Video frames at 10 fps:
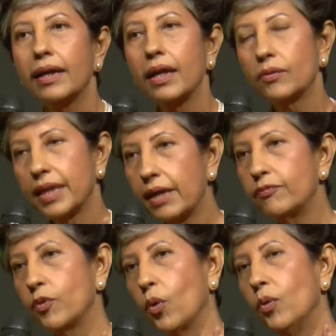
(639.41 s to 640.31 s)
Now
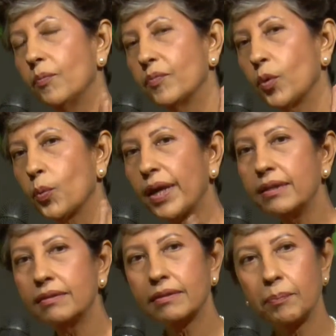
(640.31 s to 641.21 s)
therefore,
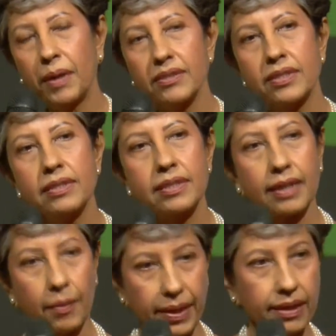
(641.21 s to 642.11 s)
when the buses
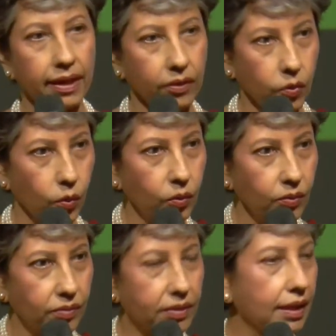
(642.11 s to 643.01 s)
come in and
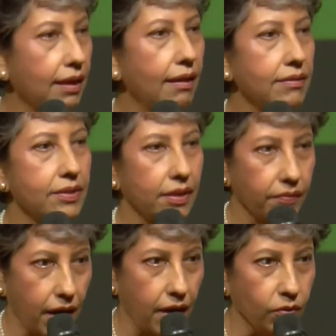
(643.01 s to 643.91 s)
go, the cars
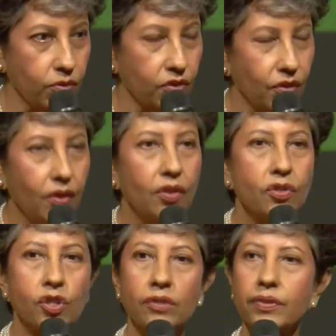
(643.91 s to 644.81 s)
are out,
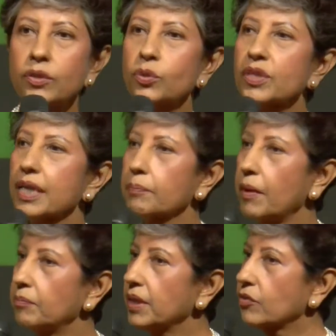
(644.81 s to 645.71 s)
children who take
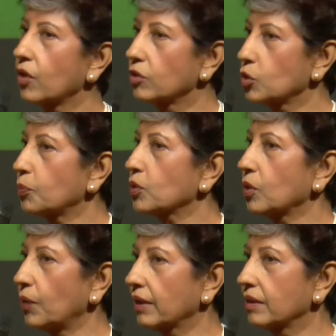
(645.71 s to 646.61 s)
public
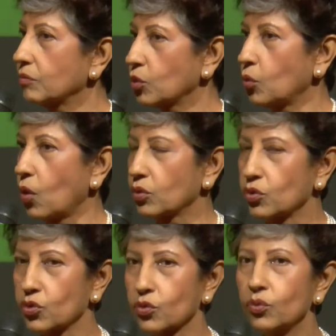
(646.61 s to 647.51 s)
transport are welcome to walk
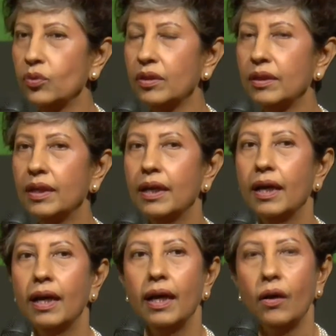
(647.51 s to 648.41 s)
to school
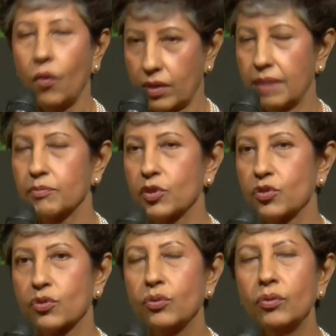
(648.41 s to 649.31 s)
or come
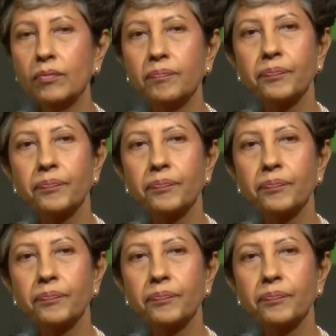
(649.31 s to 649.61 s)
to school,